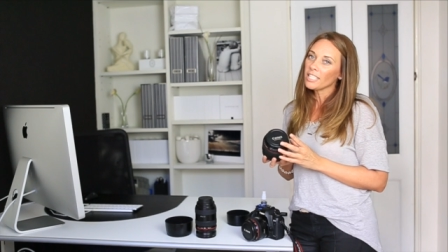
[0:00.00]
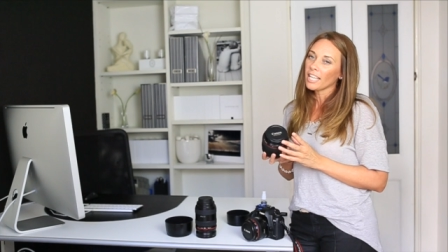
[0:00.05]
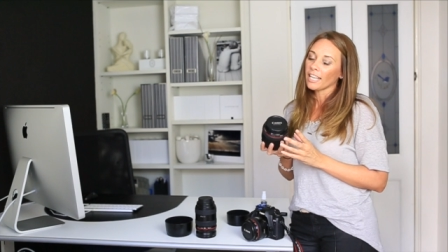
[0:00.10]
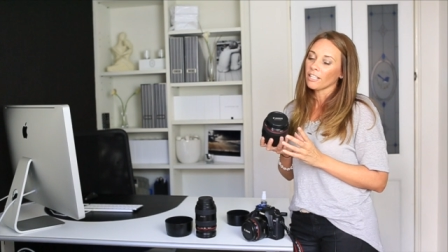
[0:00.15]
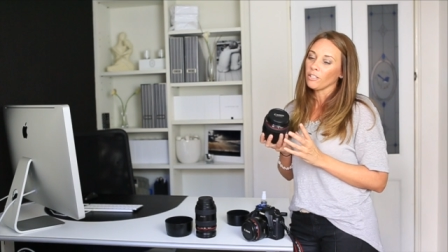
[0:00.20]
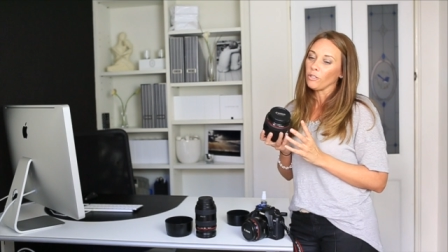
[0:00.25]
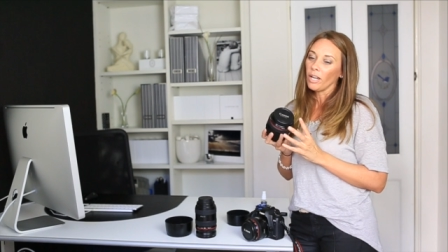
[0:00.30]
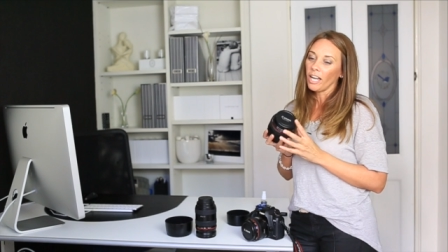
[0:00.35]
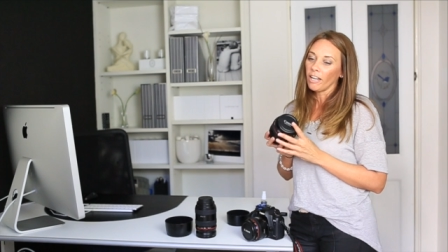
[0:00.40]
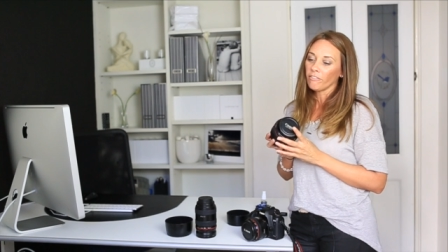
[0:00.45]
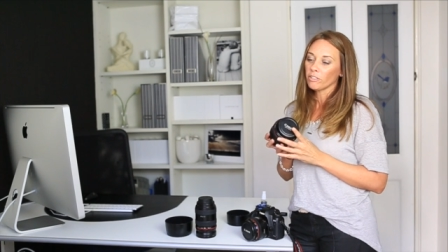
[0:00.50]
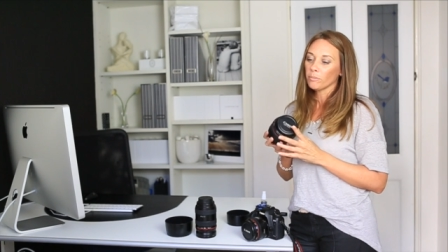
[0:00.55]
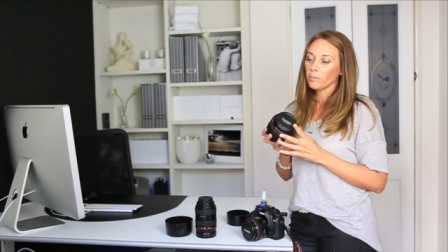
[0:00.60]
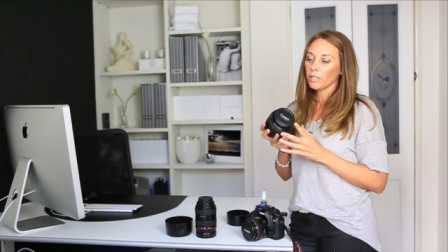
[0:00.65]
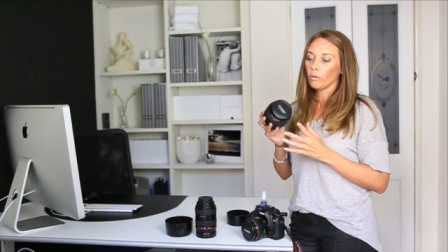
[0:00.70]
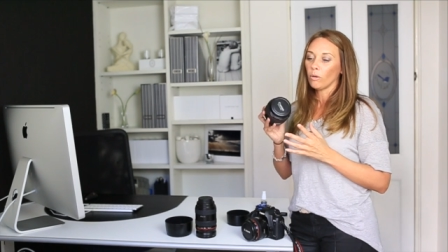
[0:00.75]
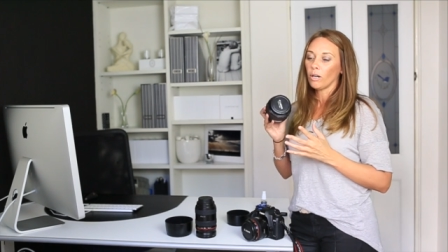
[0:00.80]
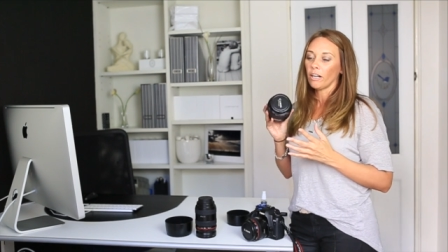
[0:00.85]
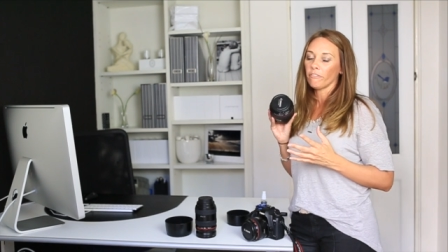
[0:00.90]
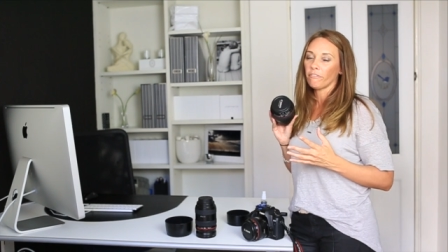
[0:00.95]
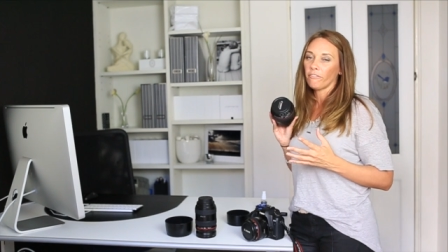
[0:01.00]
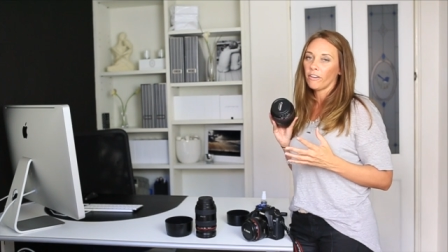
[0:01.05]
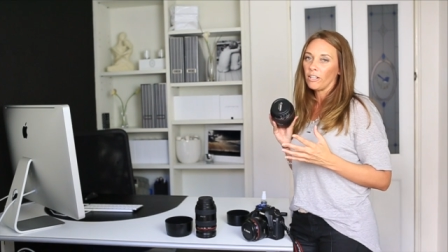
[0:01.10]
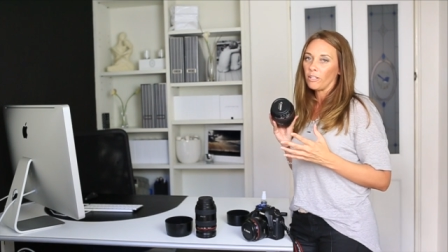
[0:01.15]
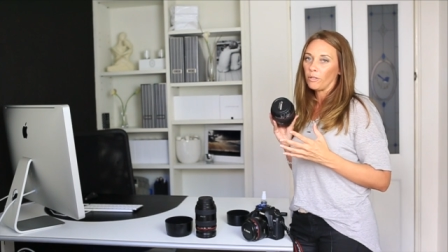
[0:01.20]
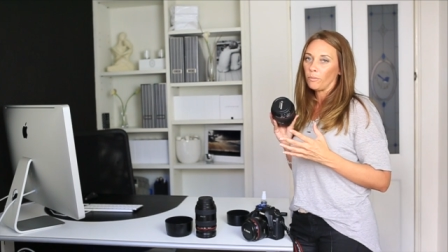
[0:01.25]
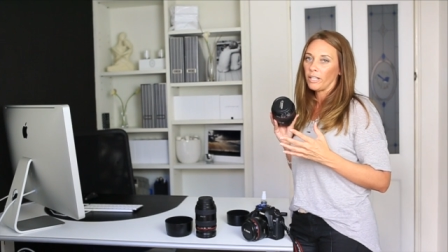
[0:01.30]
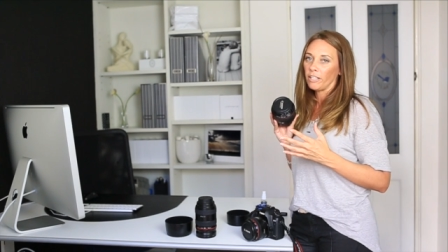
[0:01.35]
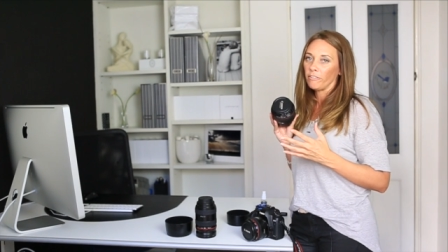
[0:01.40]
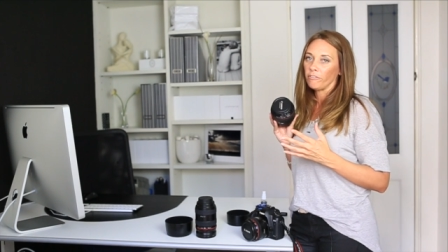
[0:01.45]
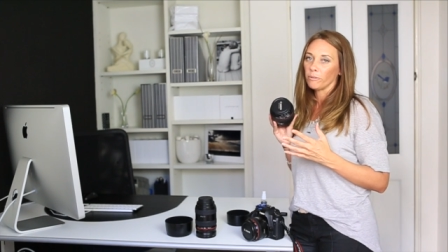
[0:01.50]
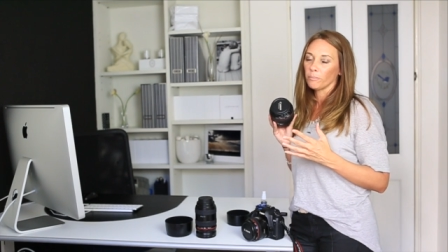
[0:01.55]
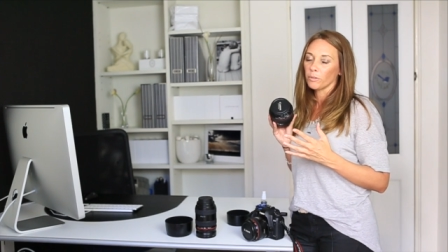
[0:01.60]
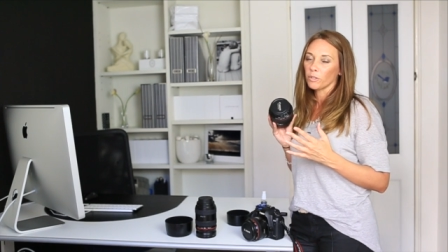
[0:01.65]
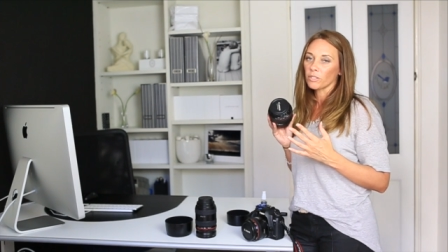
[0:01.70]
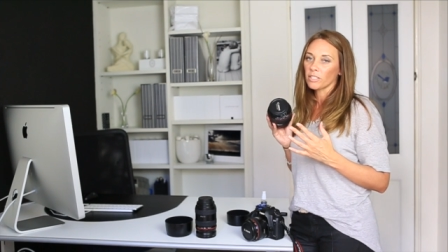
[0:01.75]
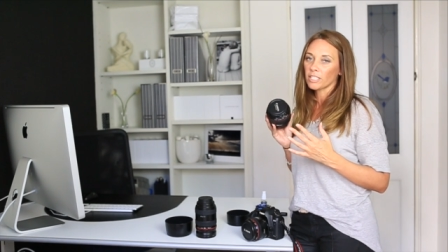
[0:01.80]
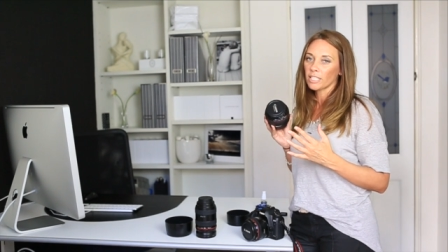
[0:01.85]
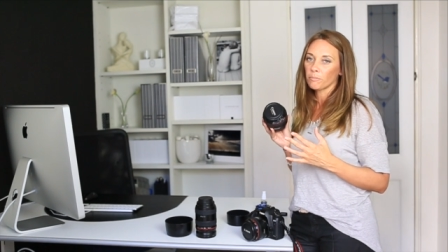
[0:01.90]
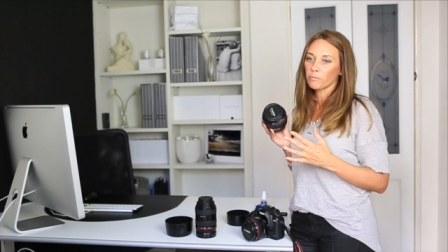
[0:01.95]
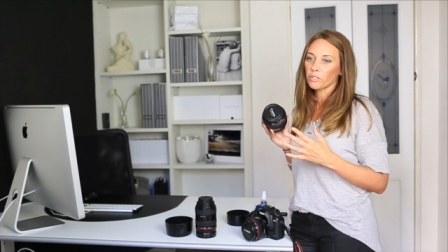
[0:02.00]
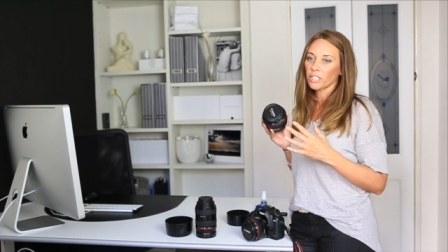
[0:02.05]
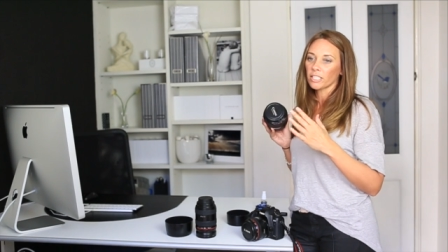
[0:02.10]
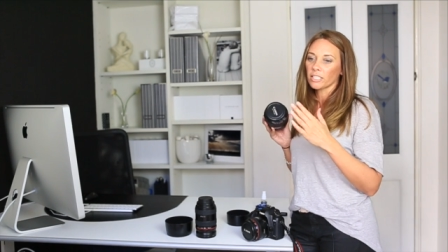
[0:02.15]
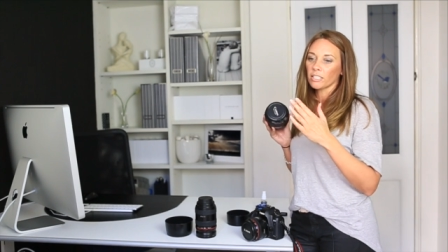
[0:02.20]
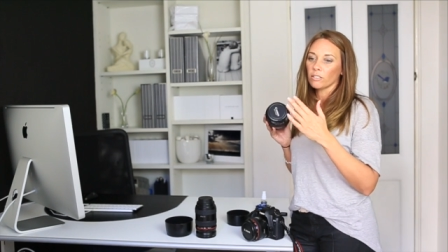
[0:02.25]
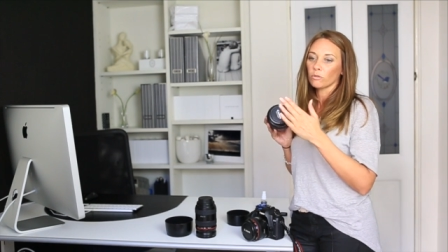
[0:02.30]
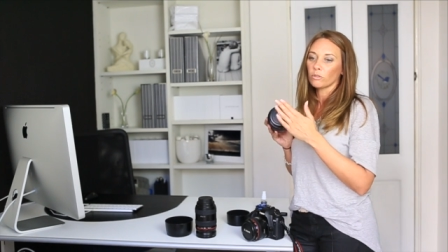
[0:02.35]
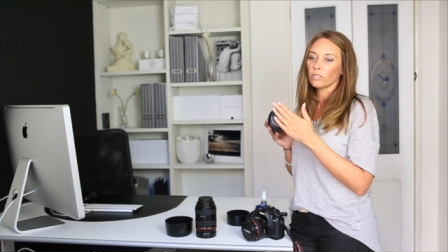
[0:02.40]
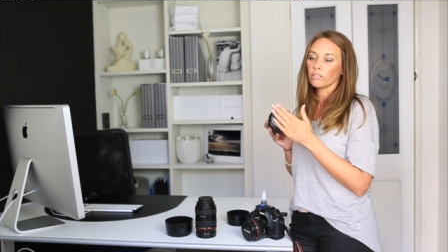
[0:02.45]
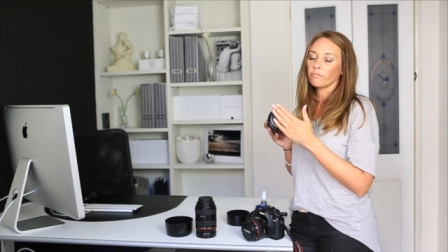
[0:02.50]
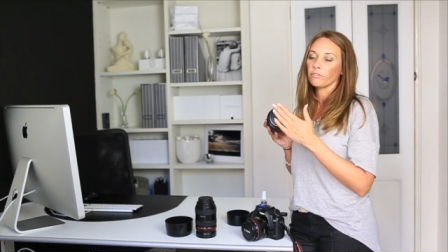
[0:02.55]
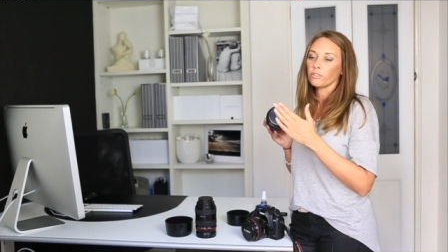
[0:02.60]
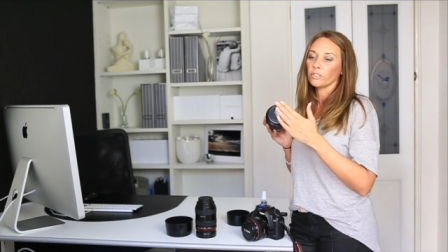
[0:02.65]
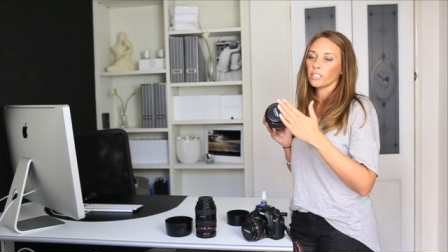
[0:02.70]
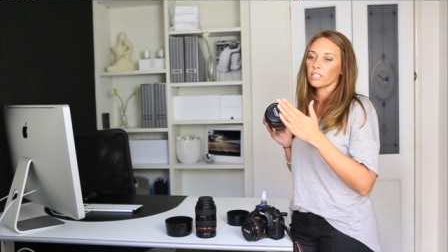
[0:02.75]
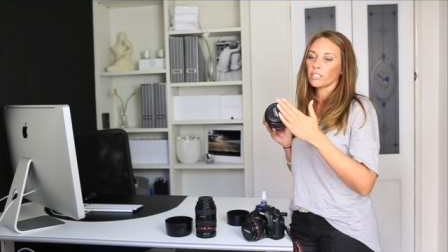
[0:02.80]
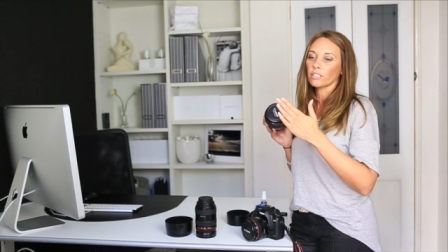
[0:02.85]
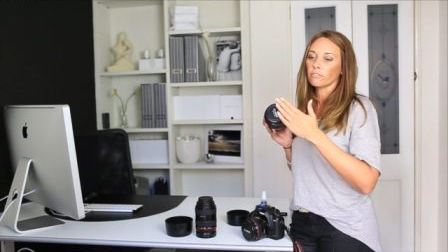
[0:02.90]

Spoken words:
and you have to be quite far away from your subject in order for it